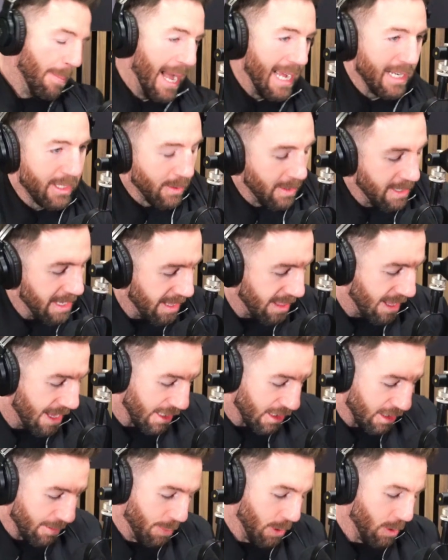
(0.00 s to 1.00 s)
back to another
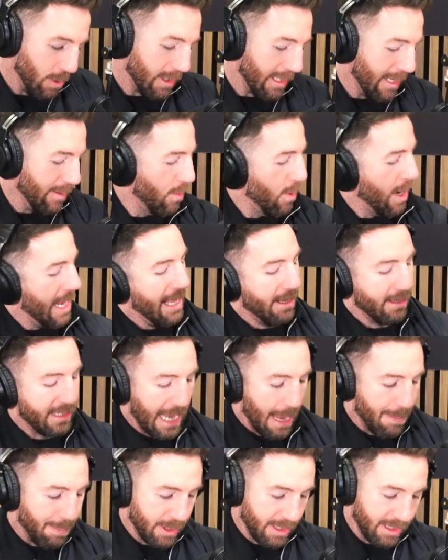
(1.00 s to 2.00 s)
Sportin Wales
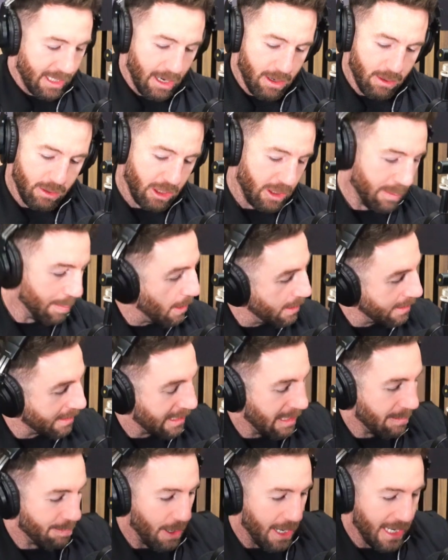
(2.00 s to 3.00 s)
episode
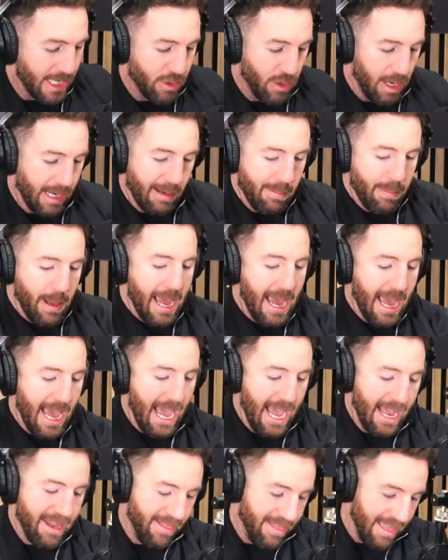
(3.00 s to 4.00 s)
sponsored by DragonBet,
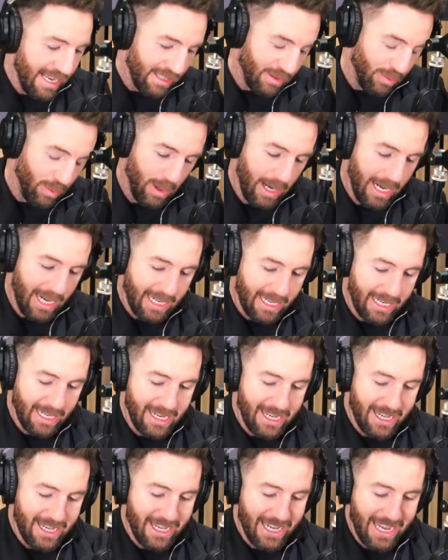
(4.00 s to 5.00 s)
and this week
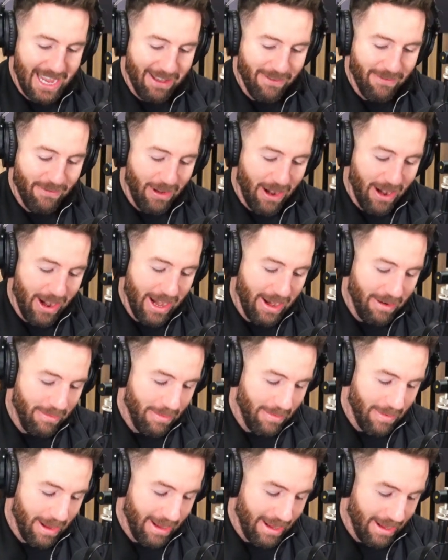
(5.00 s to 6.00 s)
I am very
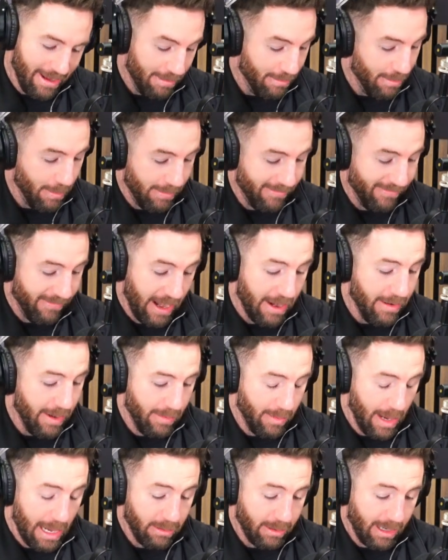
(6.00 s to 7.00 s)

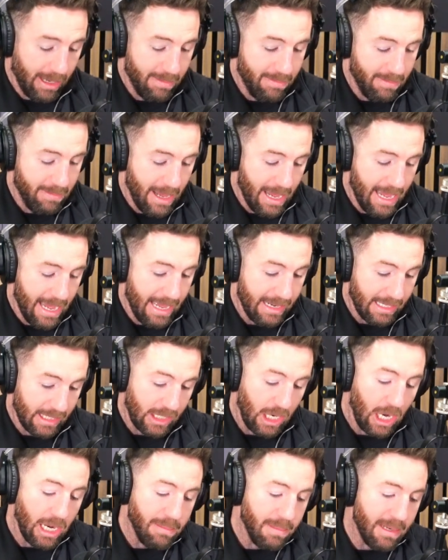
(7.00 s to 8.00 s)
welcome
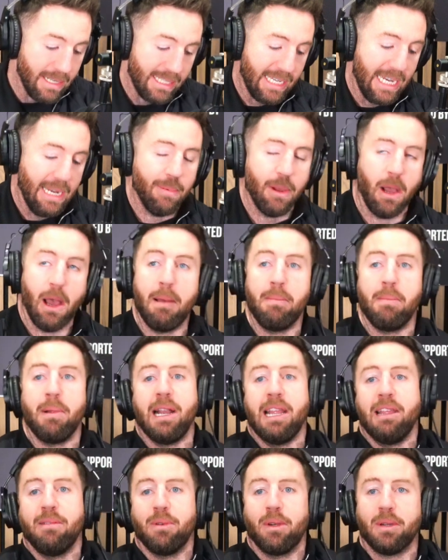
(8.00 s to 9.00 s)
Simon Zebo,
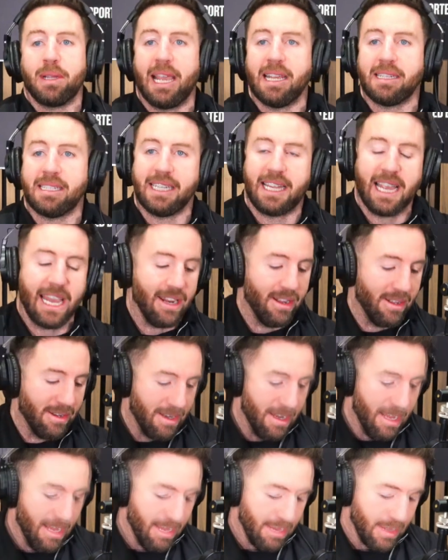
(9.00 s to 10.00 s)
unbelievable guest to get
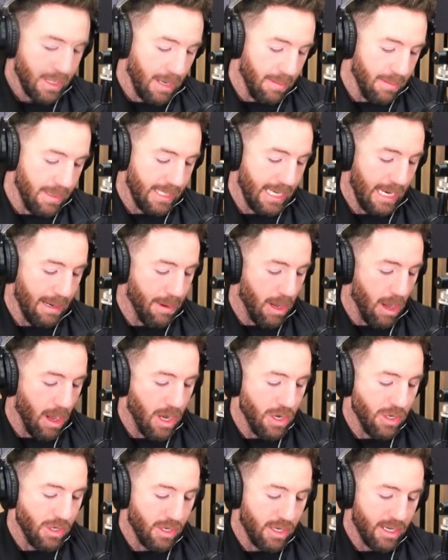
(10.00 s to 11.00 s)
on. Simon Zebo,
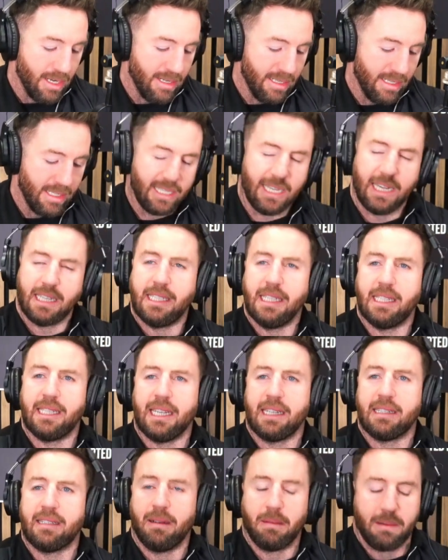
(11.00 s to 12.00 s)

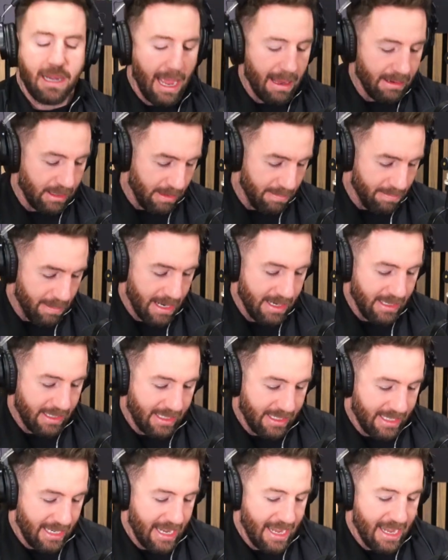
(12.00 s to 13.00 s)
166 odd caps for
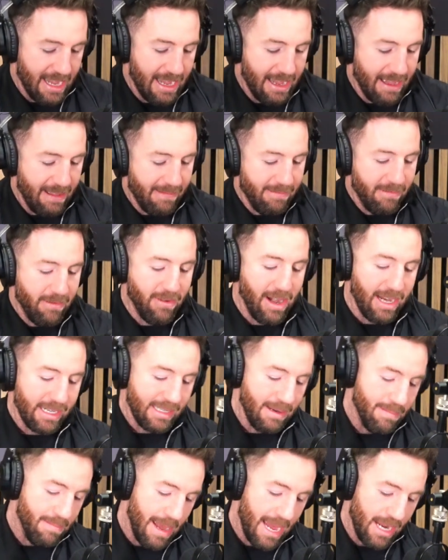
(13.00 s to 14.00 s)
Munster,
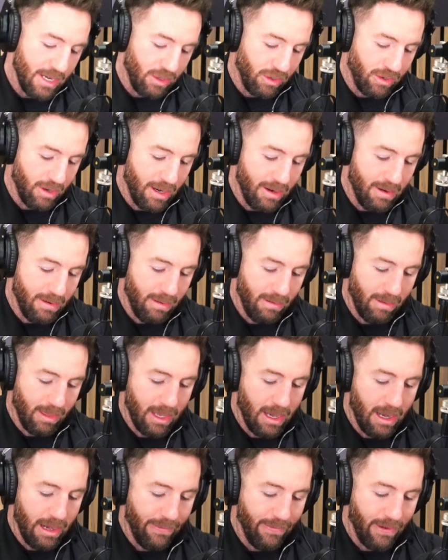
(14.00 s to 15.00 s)
Racing Metro,
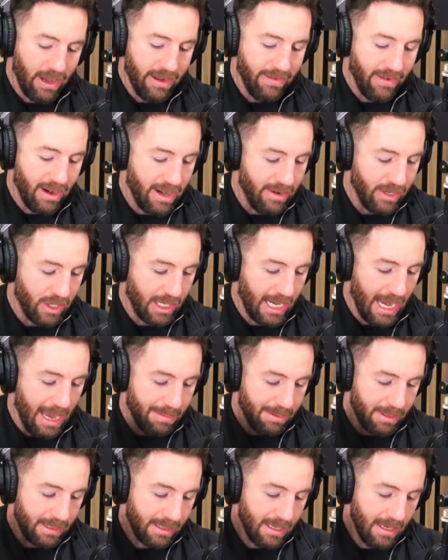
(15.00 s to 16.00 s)
35 Irish
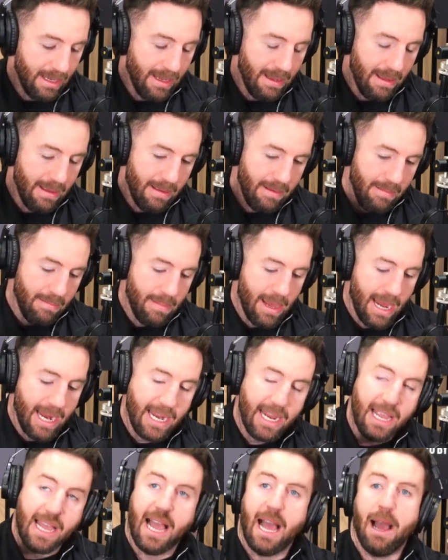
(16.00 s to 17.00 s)
caps.
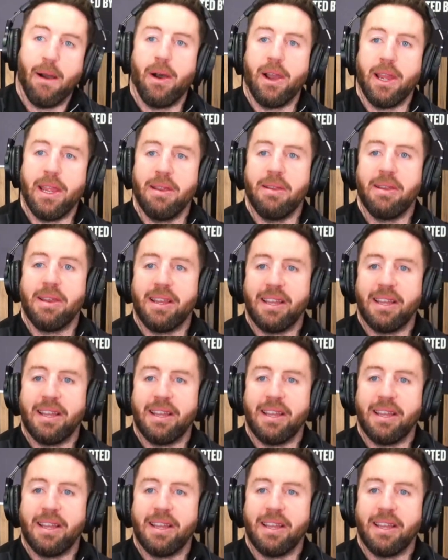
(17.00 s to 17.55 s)
Mate, how are you?